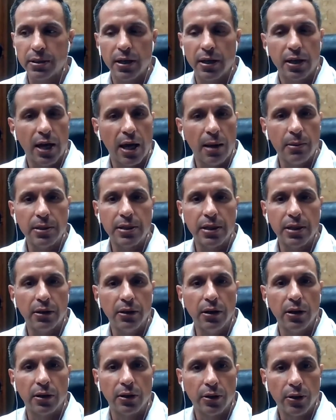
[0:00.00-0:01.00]
they came and said,
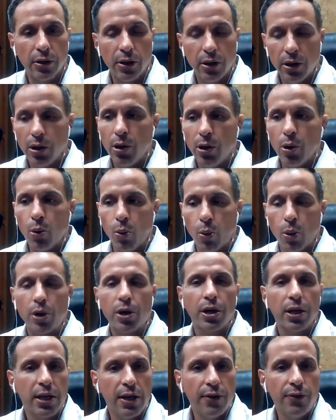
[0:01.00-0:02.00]
look, we're
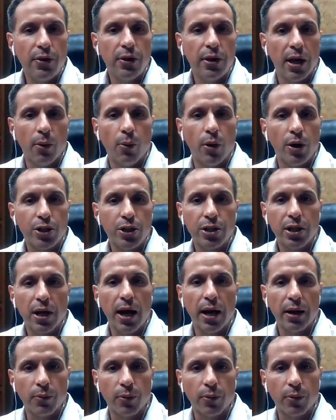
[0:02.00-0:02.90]
going to give you that one shot.